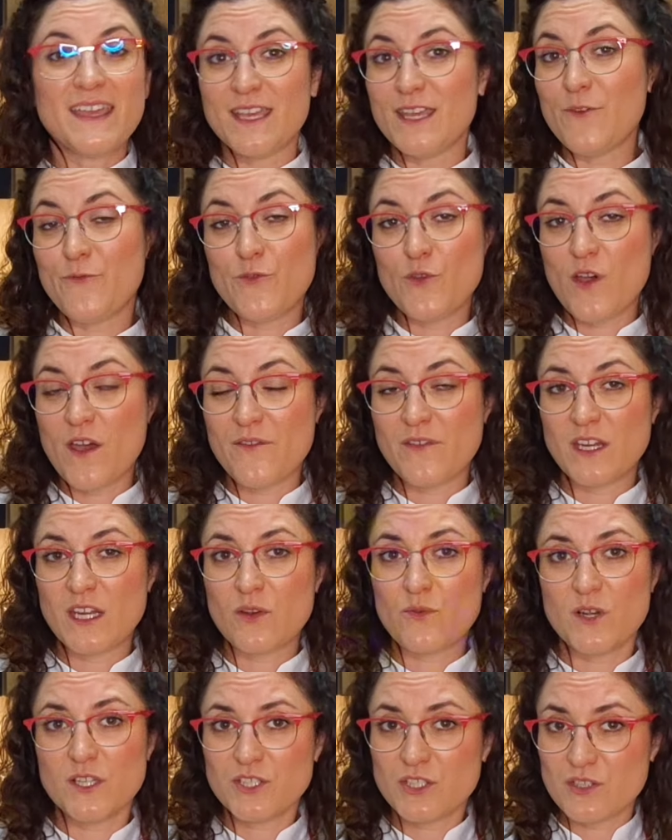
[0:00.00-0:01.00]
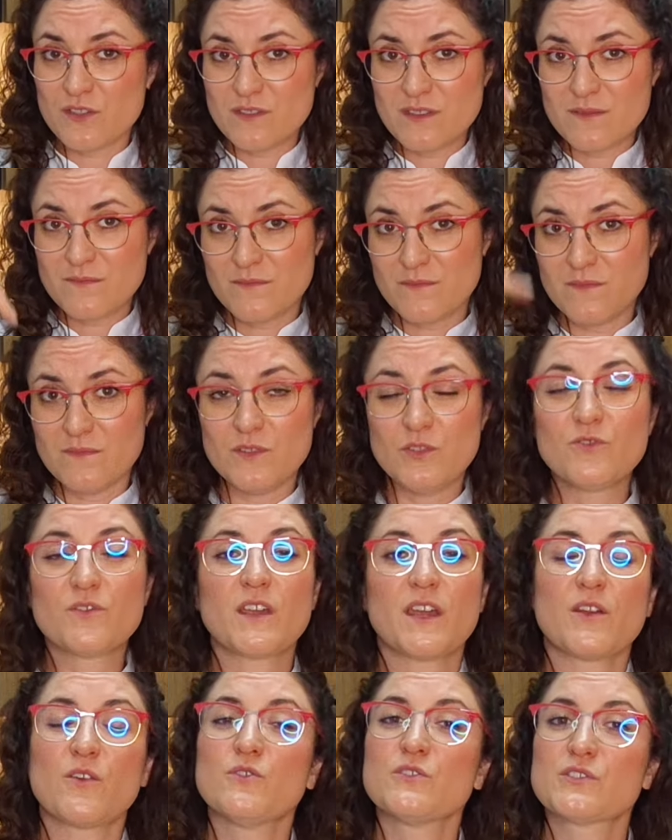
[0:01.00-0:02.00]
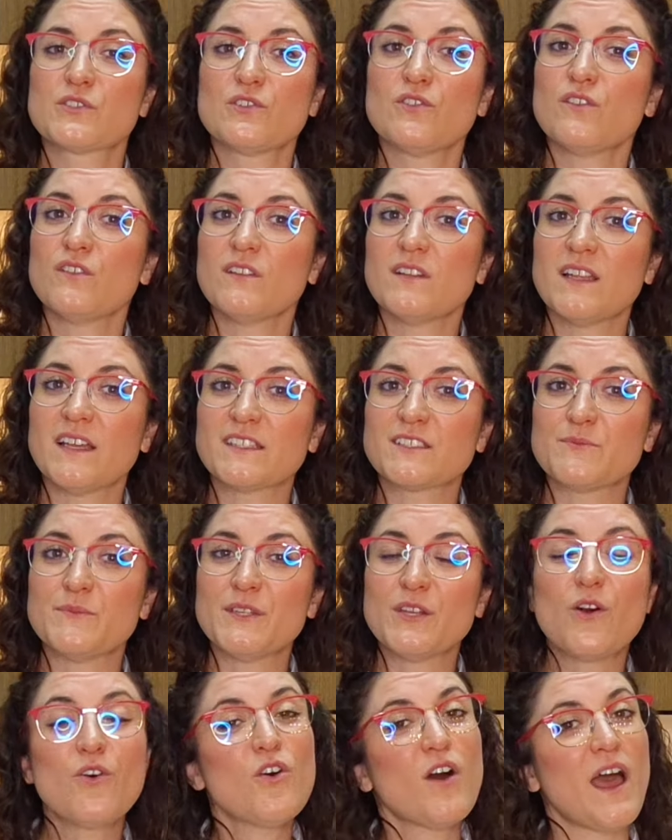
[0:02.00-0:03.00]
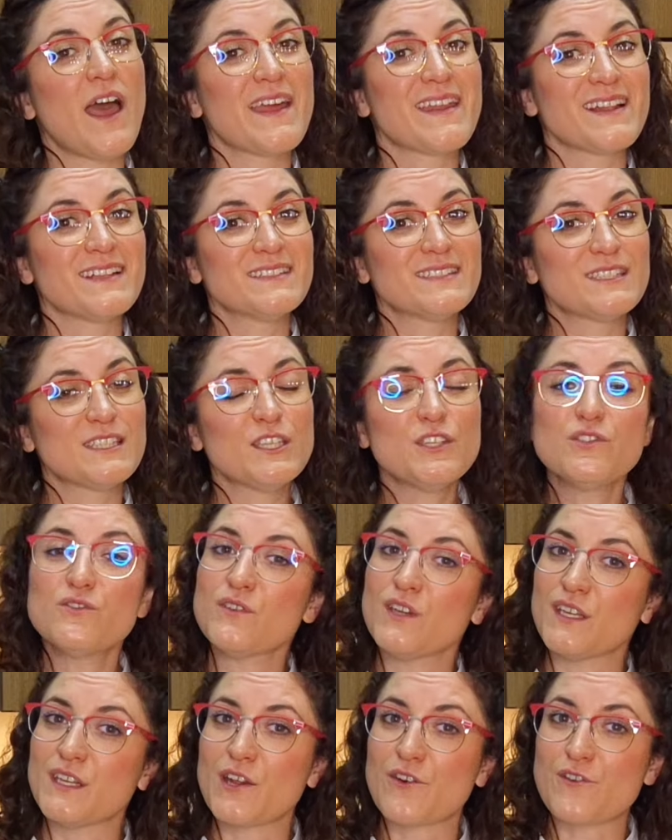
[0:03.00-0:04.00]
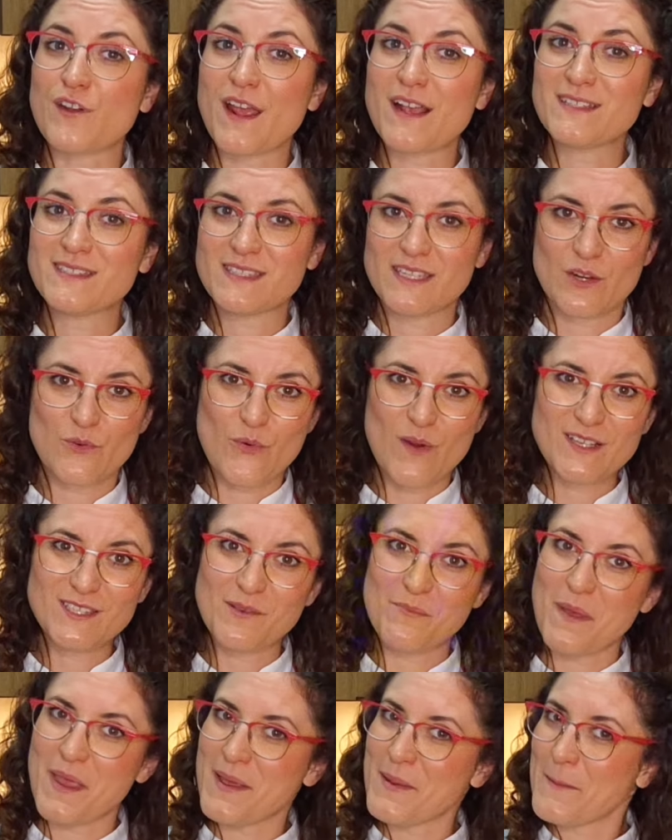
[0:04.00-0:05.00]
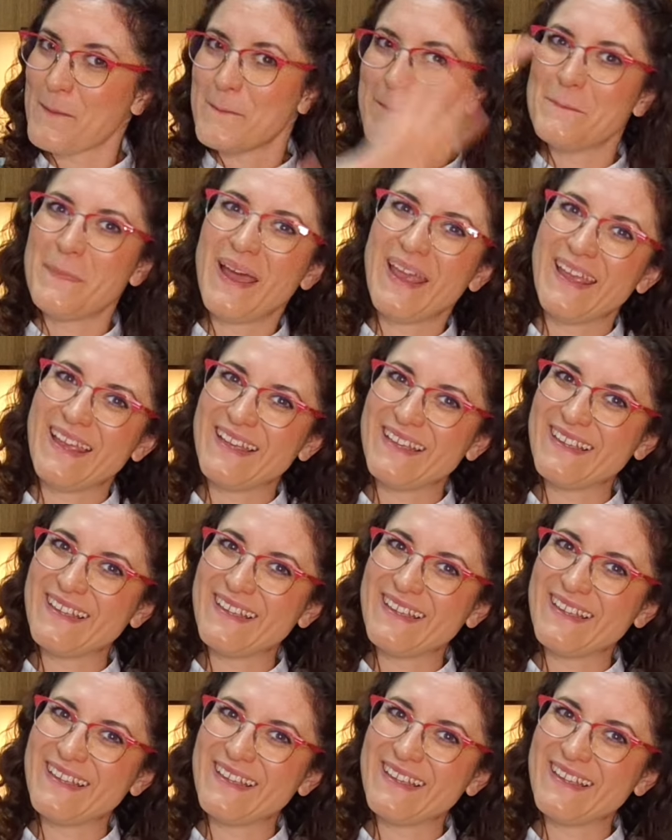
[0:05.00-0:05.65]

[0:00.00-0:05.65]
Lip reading: If you have any questions, you can also let me know, and I'll see you in our next recipe. Bye.